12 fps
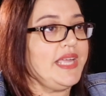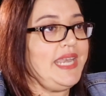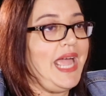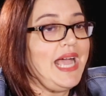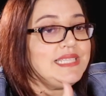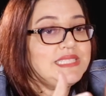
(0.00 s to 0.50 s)
It
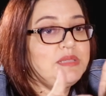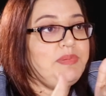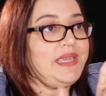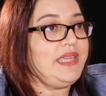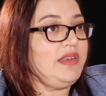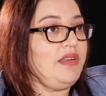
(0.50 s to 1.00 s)
has to
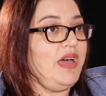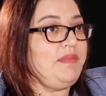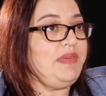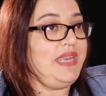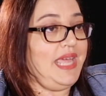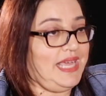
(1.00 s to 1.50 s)
be in
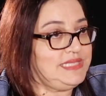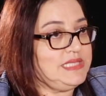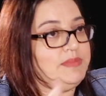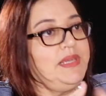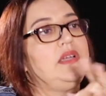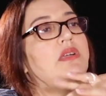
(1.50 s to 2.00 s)
alignment. It has to
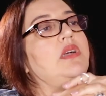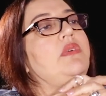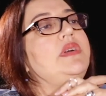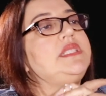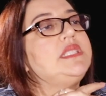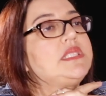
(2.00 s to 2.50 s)
be
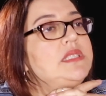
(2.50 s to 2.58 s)
congruent.